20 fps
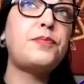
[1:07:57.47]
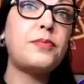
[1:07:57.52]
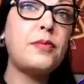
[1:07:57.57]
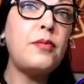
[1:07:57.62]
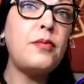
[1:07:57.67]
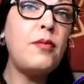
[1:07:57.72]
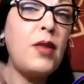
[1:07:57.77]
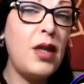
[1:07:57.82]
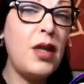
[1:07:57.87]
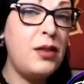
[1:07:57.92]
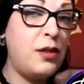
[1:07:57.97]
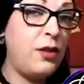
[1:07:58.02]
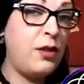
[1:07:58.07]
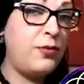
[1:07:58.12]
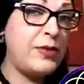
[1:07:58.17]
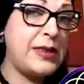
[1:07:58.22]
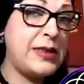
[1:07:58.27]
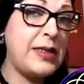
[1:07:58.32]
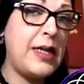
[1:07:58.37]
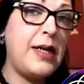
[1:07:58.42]
And
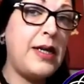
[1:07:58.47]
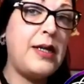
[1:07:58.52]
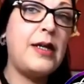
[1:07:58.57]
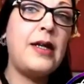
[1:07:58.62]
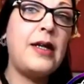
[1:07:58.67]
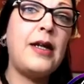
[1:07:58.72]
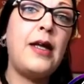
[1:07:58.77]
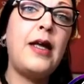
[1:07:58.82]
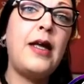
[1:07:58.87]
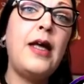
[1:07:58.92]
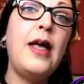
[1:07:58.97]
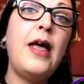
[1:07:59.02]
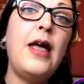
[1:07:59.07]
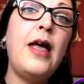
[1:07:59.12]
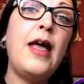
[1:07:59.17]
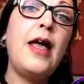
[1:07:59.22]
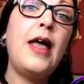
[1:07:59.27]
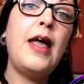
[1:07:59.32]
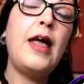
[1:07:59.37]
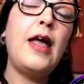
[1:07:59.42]
obviously in
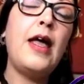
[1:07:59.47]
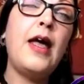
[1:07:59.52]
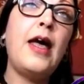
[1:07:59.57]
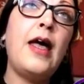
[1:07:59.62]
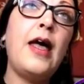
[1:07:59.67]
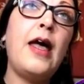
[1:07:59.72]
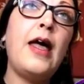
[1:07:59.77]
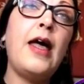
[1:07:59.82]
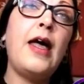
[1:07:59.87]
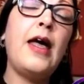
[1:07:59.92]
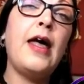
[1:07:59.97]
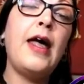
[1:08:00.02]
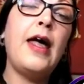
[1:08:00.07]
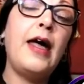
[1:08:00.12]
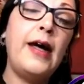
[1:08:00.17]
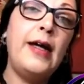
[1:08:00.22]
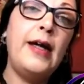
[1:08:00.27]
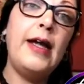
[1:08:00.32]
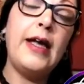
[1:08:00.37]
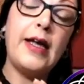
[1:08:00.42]
a
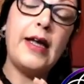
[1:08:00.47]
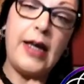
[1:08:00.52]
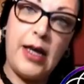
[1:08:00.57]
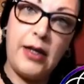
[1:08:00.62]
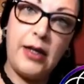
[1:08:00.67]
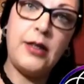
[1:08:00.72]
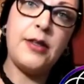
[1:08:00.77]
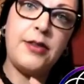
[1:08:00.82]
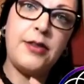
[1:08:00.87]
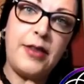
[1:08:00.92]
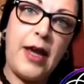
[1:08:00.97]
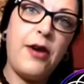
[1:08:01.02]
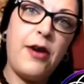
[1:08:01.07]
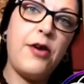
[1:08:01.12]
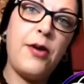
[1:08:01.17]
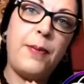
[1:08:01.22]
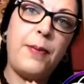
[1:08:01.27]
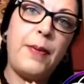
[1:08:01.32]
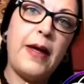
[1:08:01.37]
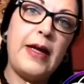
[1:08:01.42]
healing
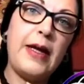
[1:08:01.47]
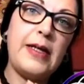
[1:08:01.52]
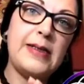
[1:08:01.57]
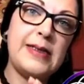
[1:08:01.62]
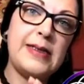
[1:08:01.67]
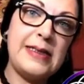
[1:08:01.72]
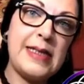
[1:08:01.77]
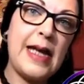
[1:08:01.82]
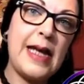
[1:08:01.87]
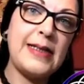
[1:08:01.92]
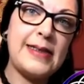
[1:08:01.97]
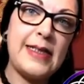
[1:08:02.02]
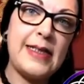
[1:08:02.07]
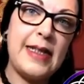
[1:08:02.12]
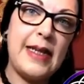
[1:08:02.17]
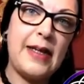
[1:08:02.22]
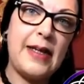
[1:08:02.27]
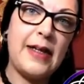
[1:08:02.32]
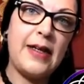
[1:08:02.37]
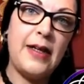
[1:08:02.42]
hypnotherapy setting,
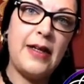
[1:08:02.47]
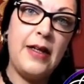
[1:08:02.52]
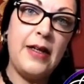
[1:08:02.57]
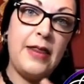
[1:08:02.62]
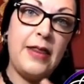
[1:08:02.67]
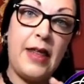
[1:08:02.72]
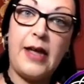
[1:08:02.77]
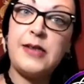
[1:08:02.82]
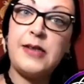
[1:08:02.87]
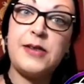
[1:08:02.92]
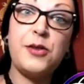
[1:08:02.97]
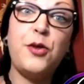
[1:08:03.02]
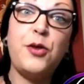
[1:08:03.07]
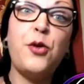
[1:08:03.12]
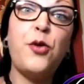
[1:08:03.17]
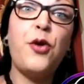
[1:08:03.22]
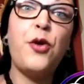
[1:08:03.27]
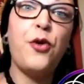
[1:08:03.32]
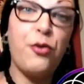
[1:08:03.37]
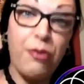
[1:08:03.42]
that's all
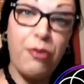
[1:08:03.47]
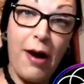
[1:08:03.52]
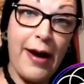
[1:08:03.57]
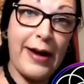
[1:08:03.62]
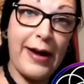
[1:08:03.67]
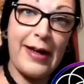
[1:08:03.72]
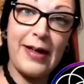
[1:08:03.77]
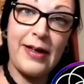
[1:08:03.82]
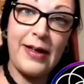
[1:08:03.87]
great,